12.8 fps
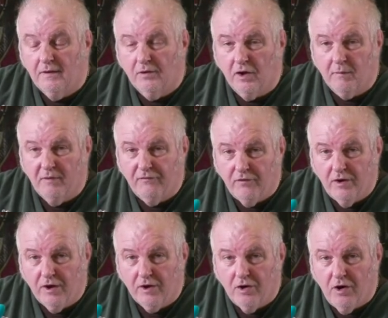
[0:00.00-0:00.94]
Got to be
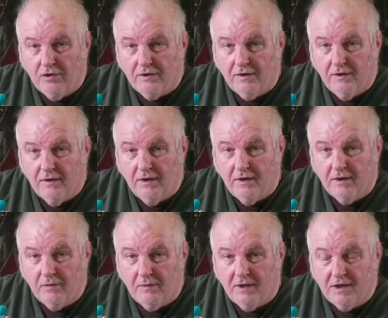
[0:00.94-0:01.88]
fully cocked,
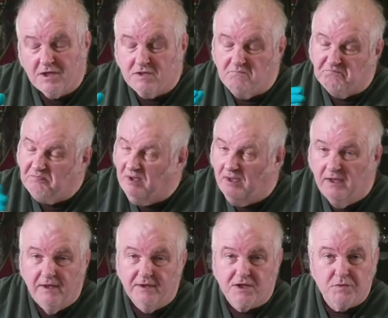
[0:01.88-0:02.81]
otherwise it
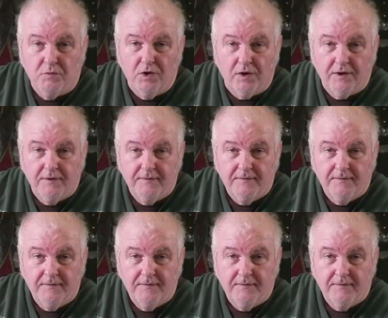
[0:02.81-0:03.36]
doesn't work.